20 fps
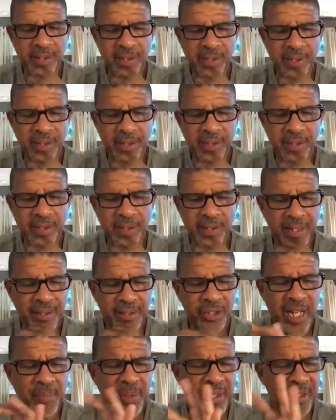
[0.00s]
statement,
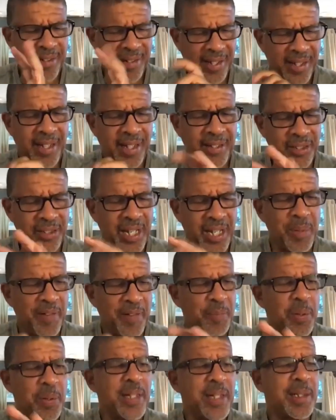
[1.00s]
like a statement of
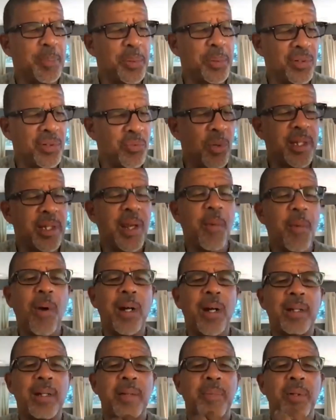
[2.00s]
principles, what they wanted the
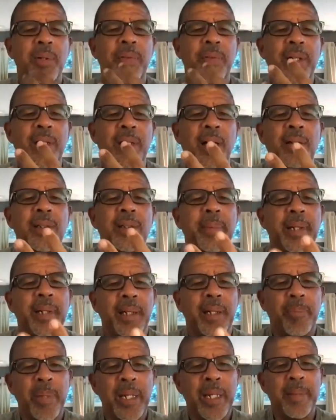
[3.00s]
movie to ultimately
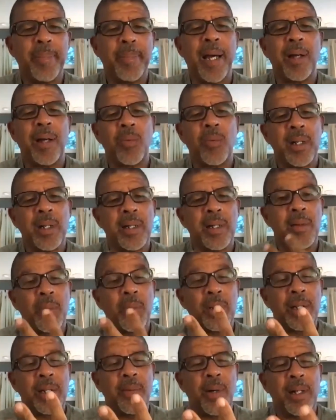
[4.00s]
be about, and what
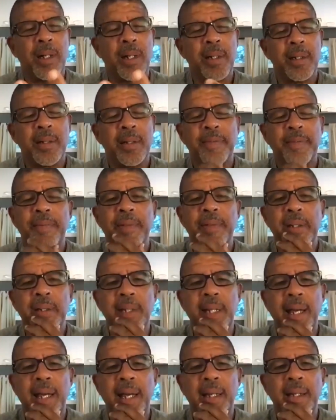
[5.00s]
they wanted it to feel
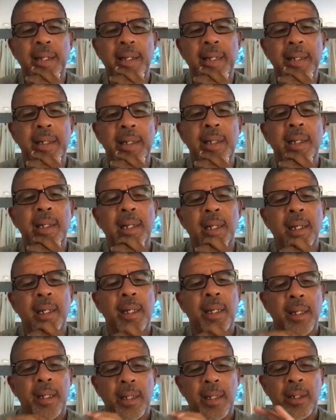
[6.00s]
like. And
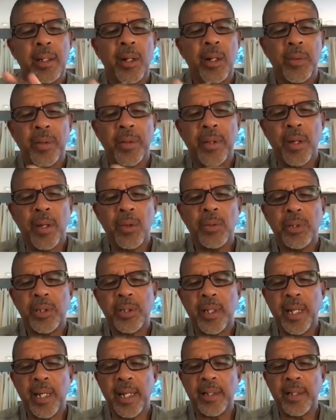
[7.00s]
you know, those
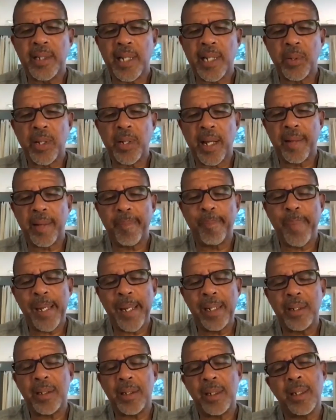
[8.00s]
things that were kind of
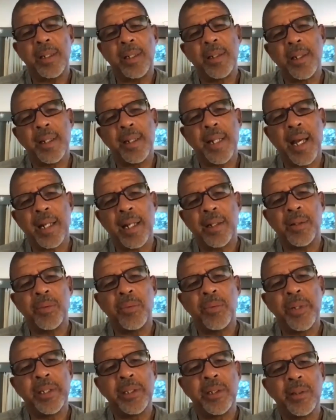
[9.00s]
baked into that
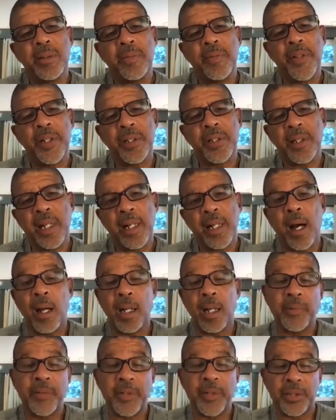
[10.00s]
original vision that
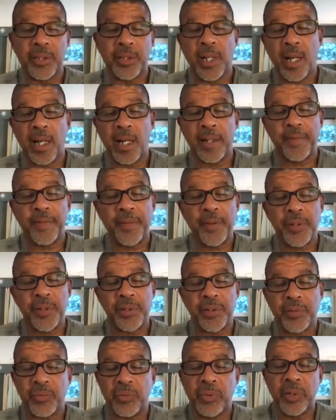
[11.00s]
all of us saw at
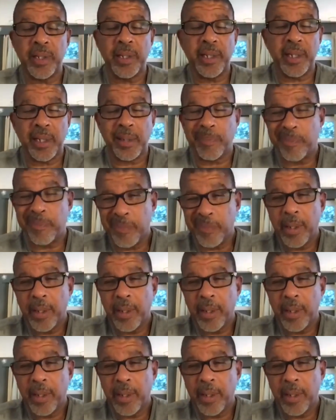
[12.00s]
first really